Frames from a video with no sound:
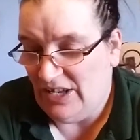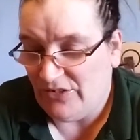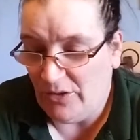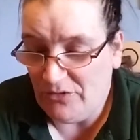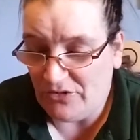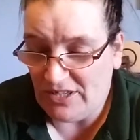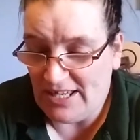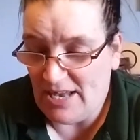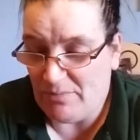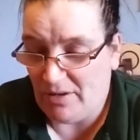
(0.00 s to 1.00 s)
So I'm just gonna
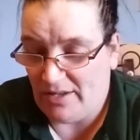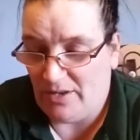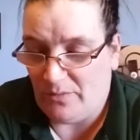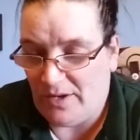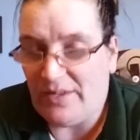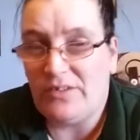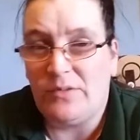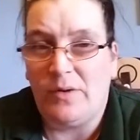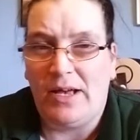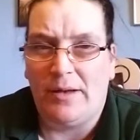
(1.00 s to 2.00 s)
keep plugging away,
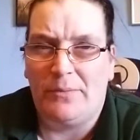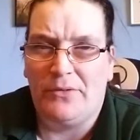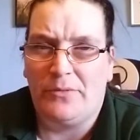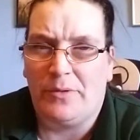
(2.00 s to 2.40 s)
see what happens.